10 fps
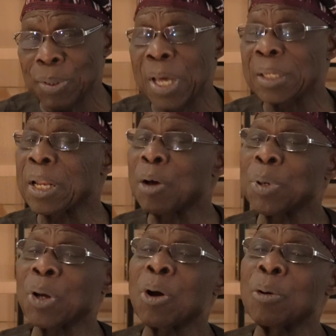that now
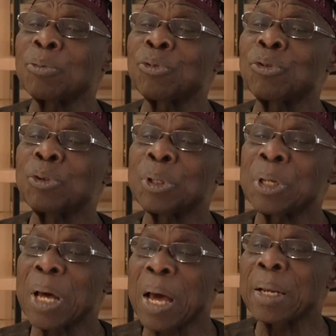becomes
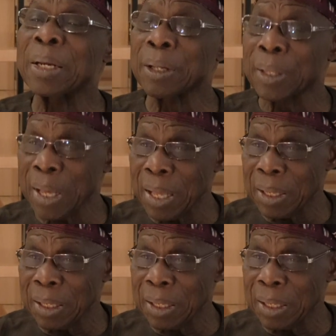another